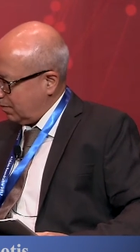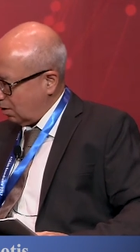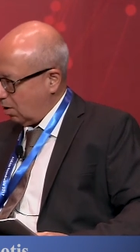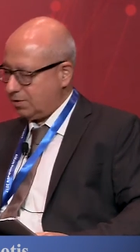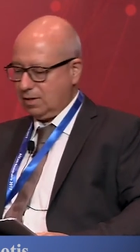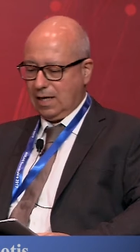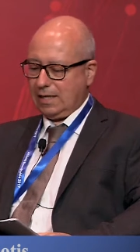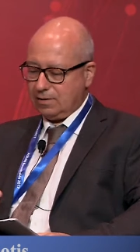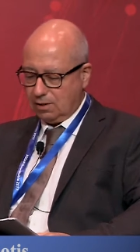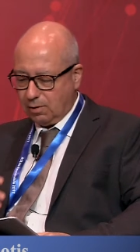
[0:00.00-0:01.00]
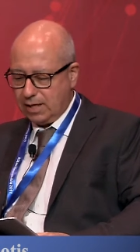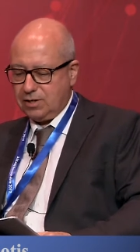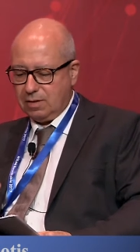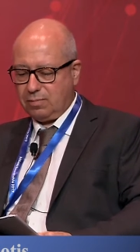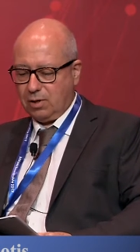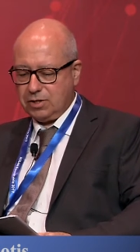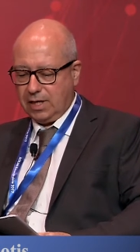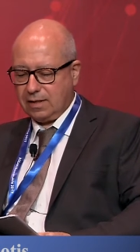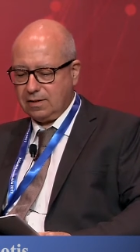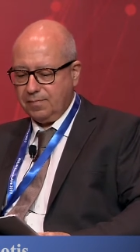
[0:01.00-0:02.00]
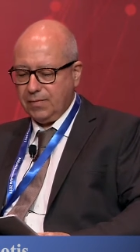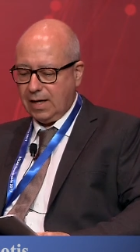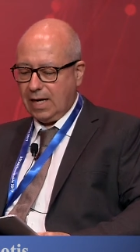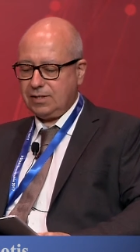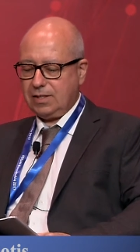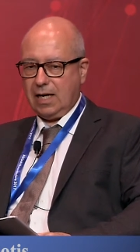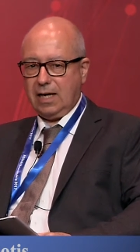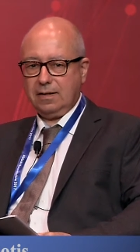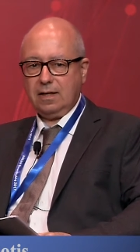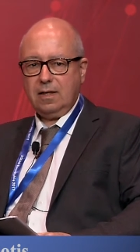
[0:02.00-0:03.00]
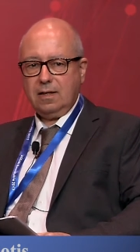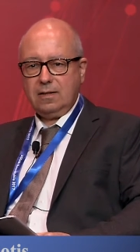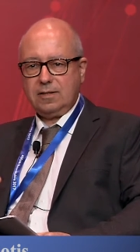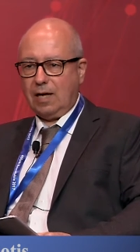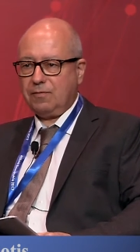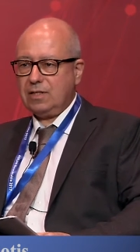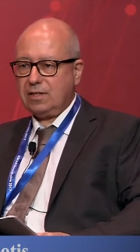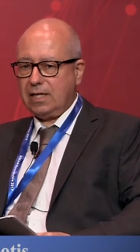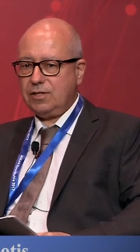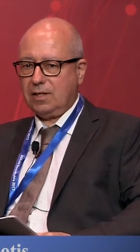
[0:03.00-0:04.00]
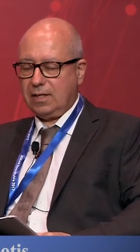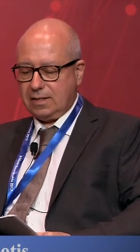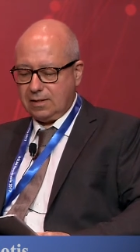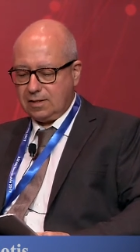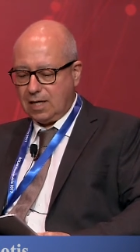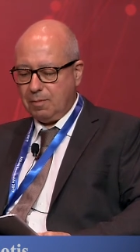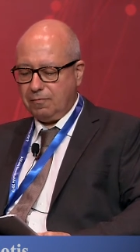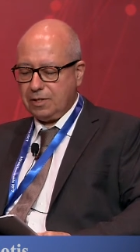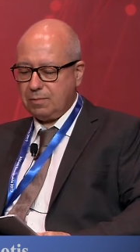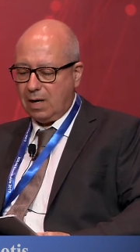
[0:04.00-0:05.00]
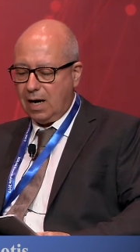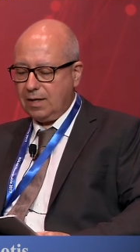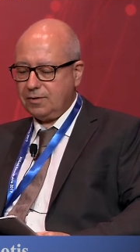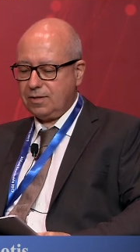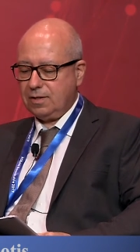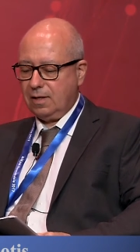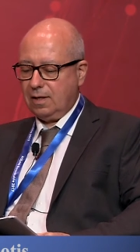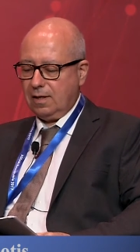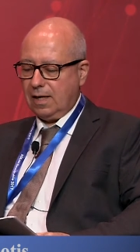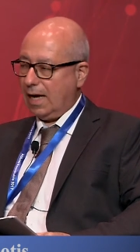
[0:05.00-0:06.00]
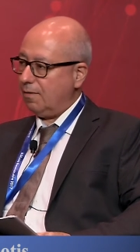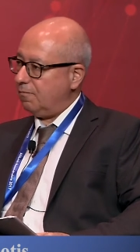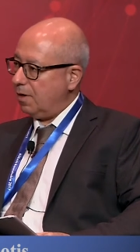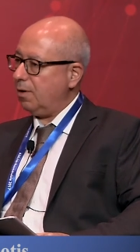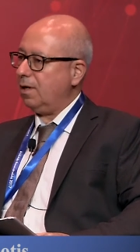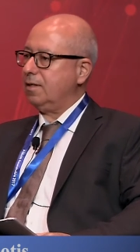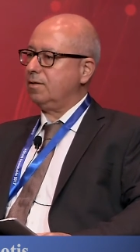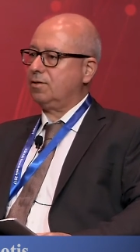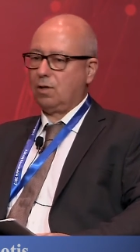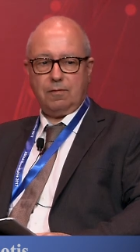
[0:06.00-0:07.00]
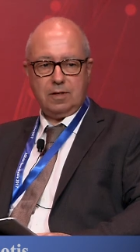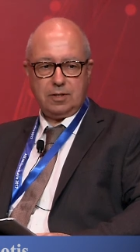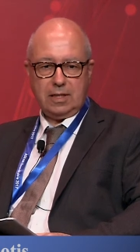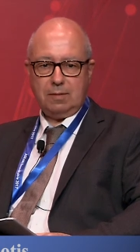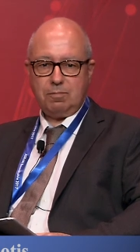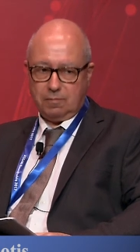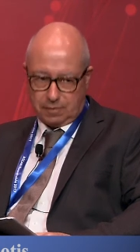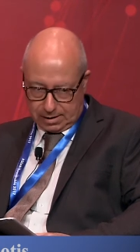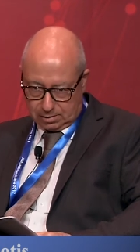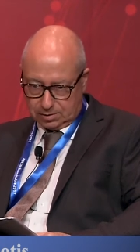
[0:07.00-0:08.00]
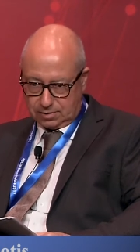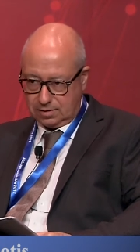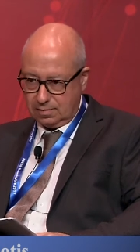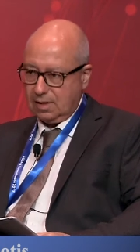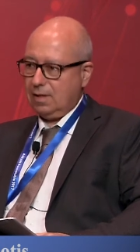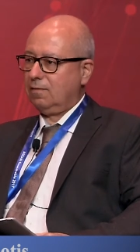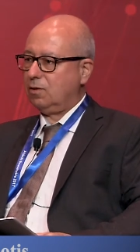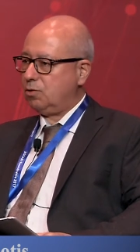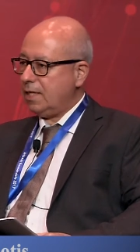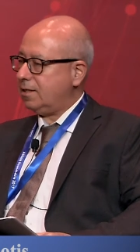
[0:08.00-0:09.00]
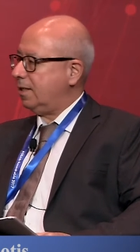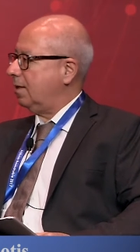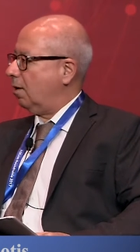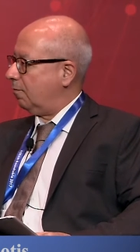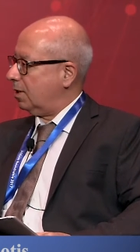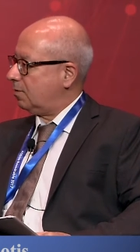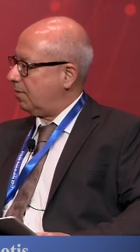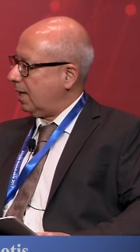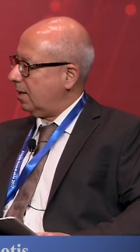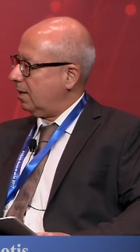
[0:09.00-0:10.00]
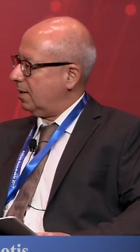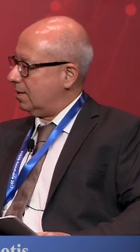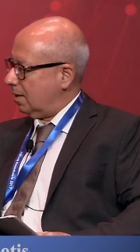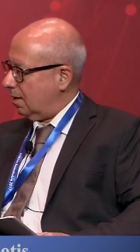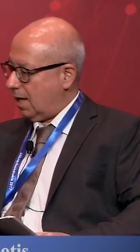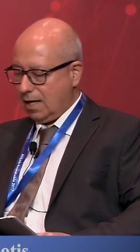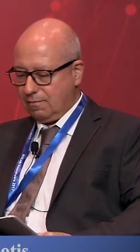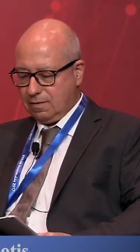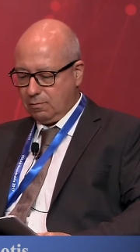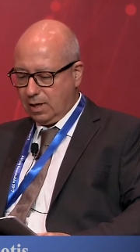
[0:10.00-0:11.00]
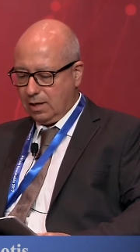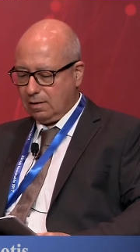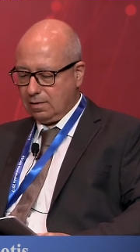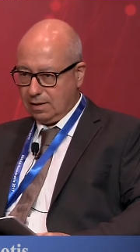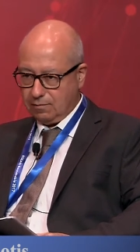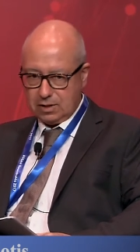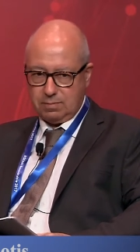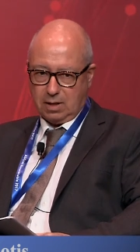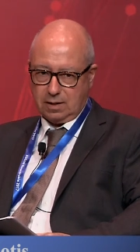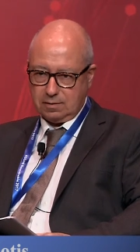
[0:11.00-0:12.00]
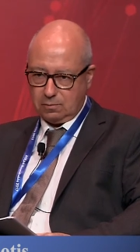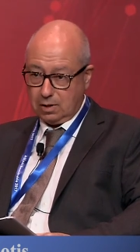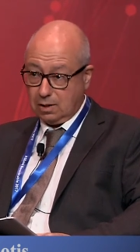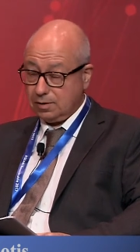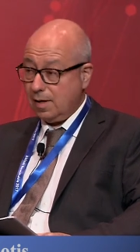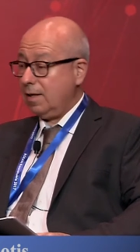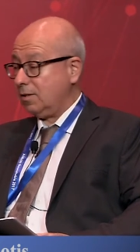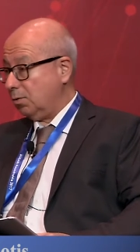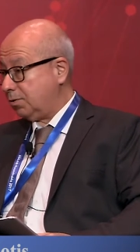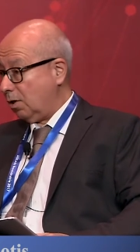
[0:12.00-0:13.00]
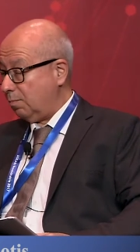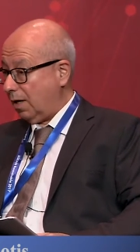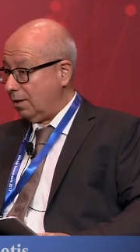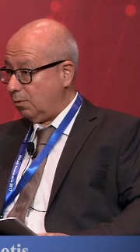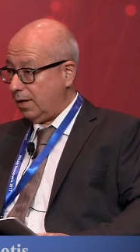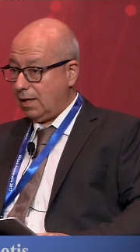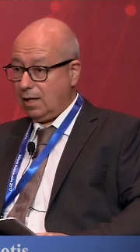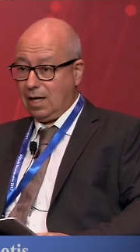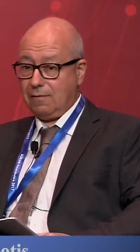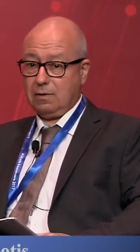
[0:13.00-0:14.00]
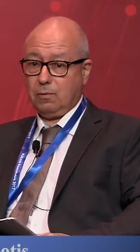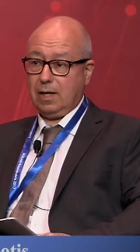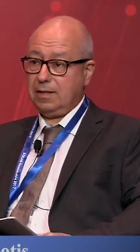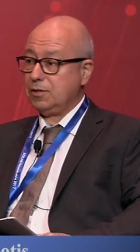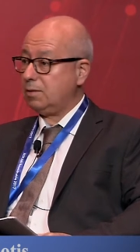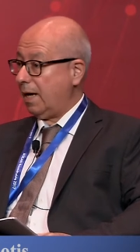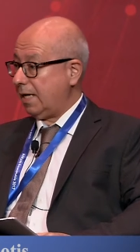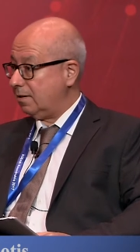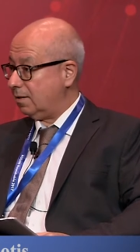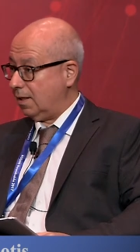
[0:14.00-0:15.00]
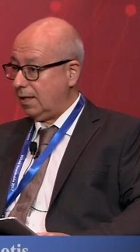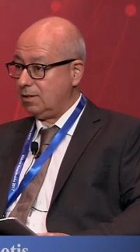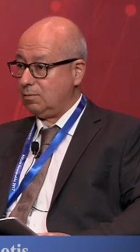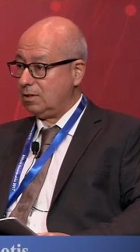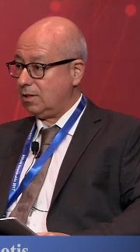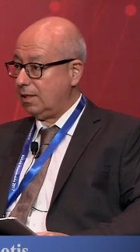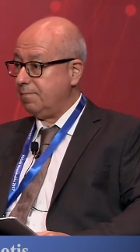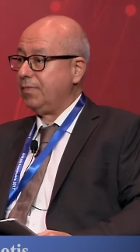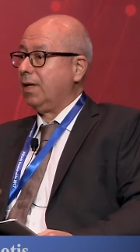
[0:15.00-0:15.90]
not an integration project. ASEAN, Southeast Asia, is a sum of its parts, and virulent sovereignty prevails. The Treaty of Westphalia is alive and well in this part of the world. It's also, by the way, alive and well in Spain today, as we see,